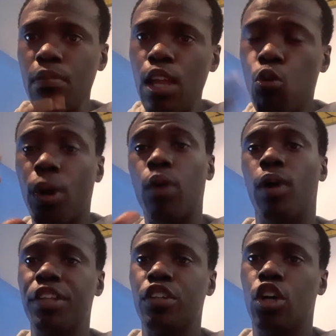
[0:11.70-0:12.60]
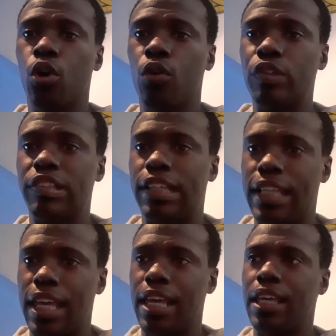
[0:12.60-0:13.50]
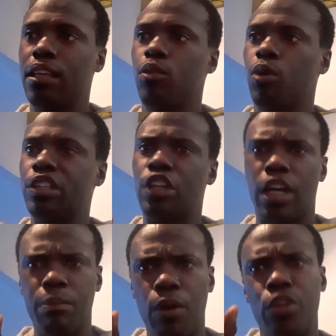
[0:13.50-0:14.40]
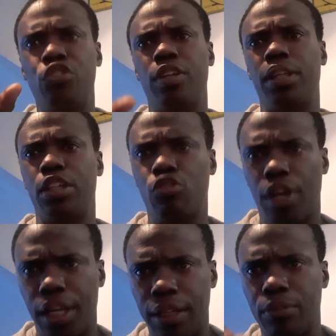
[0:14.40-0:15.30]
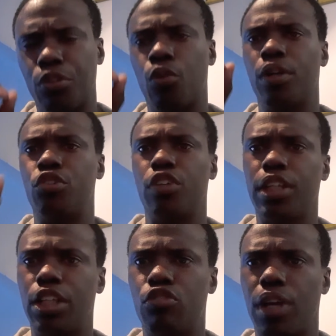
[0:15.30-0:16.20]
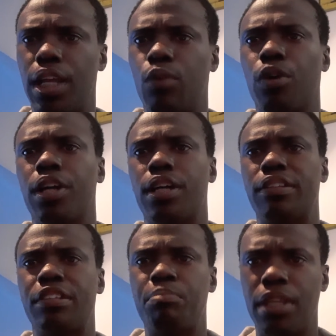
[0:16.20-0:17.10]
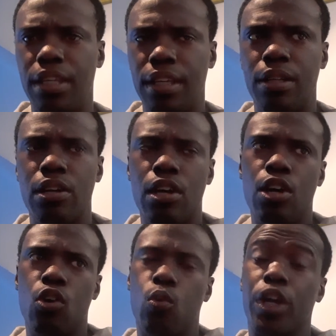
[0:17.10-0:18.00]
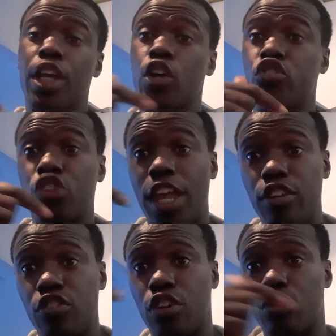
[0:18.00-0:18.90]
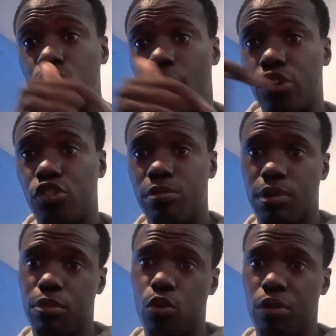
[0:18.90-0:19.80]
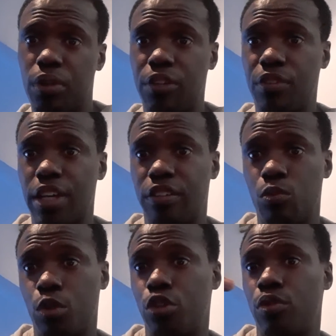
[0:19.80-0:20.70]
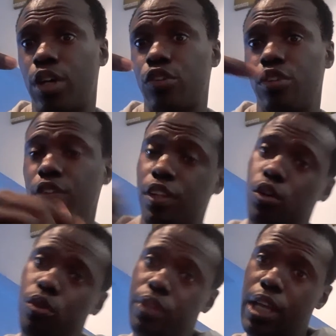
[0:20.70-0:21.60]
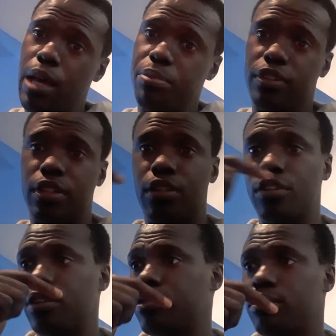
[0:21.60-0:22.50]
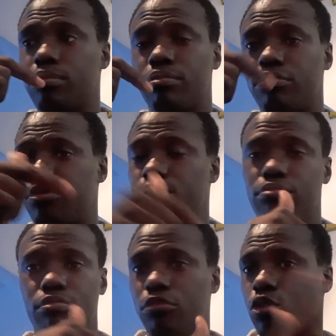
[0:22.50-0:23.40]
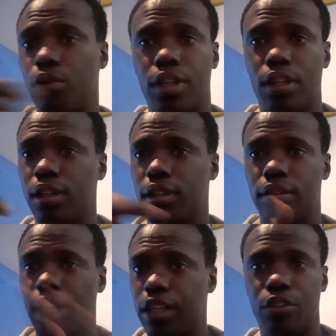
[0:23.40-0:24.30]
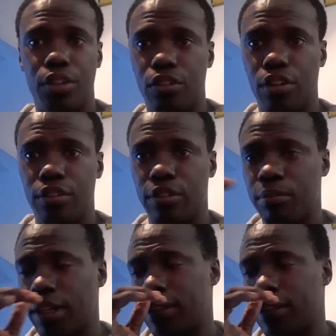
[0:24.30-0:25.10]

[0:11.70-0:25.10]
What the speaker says: What I wanted to go over today was talking about agility training. So agility training, working on speed, working on changing direction, maybe going really fast in one direction and then going the opposite, or doing a 90-degree turn, something like